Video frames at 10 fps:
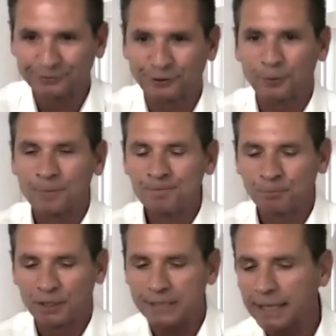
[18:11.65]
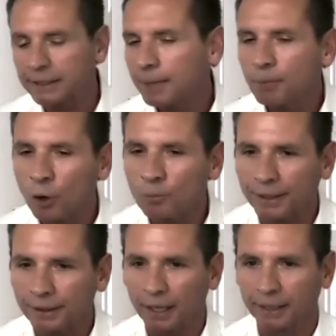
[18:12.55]
So my dad came home
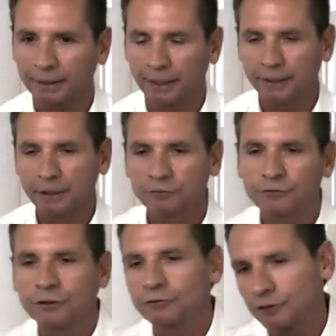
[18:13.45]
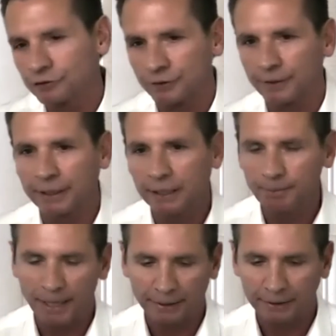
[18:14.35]
that night, and here's the decision that he
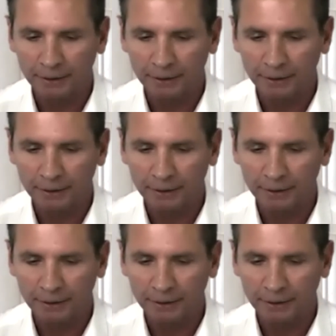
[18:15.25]
made.